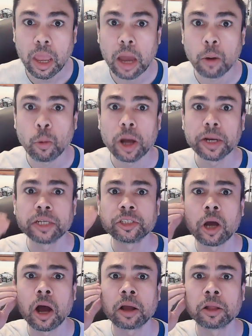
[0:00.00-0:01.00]
I want to
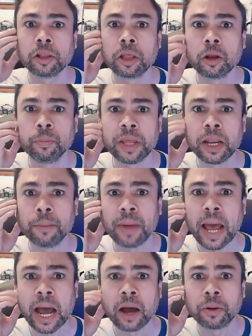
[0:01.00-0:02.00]
talk a little bit
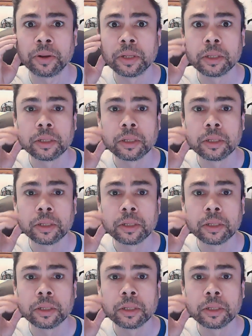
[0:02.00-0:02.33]
about